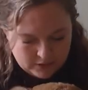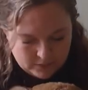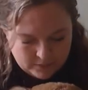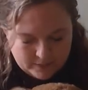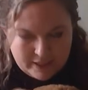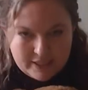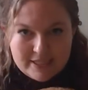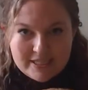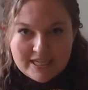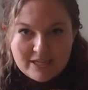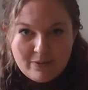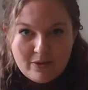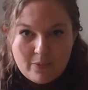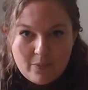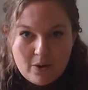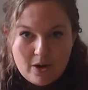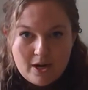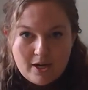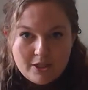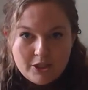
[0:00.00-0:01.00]
What else can we
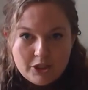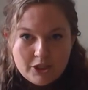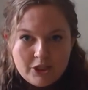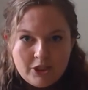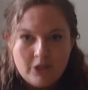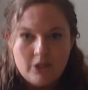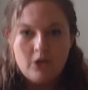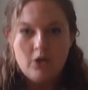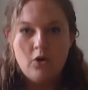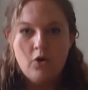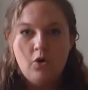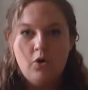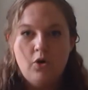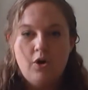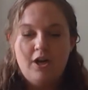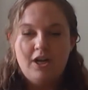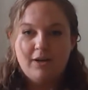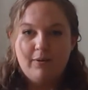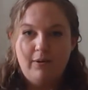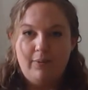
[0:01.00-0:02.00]
wash?
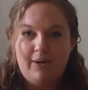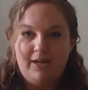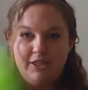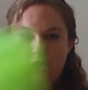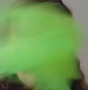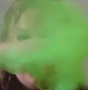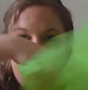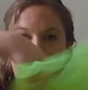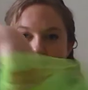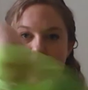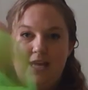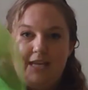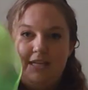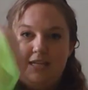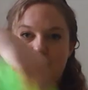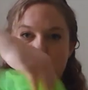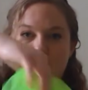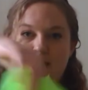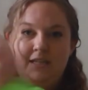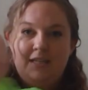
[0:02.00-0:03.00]
Can we wash our
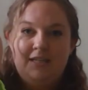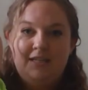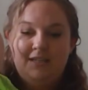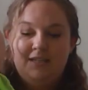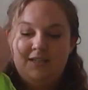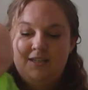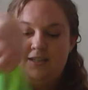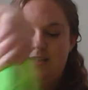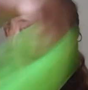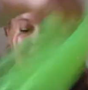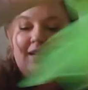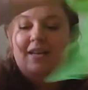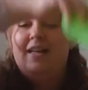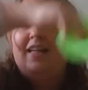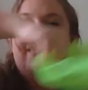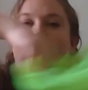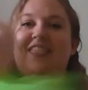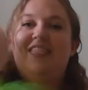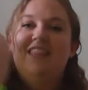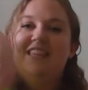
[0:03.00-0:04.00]
head?
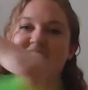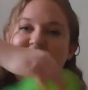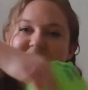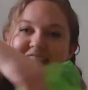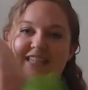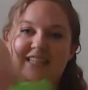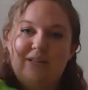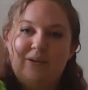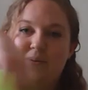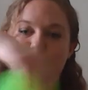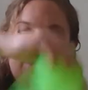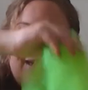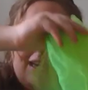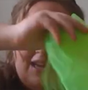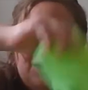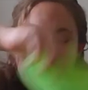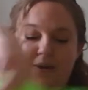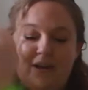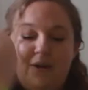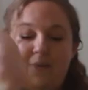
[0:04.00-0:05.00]
This is the
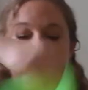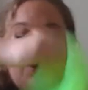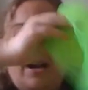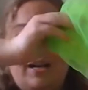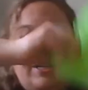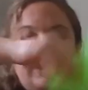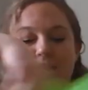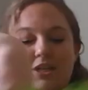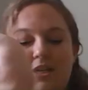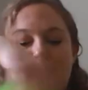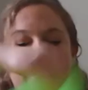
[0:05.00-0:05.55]
way we wash